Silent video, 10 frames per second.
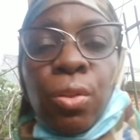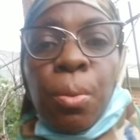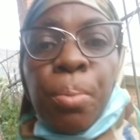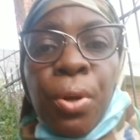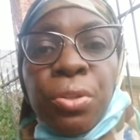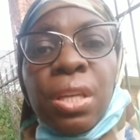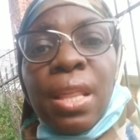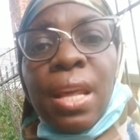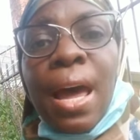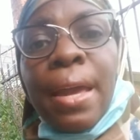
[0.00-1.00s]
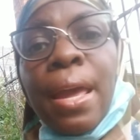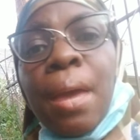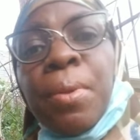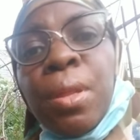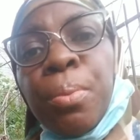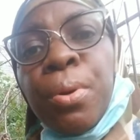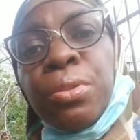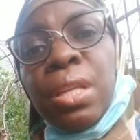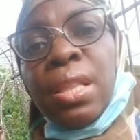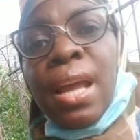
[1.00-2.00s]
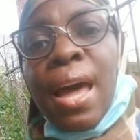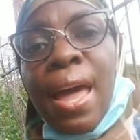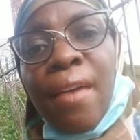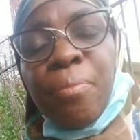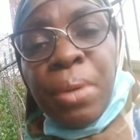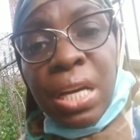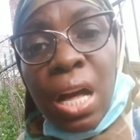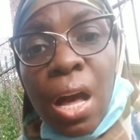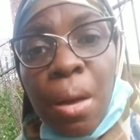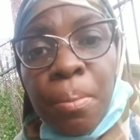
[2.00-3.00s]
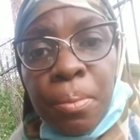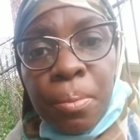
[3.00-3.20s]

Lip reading: the person that I am and the person that I have become,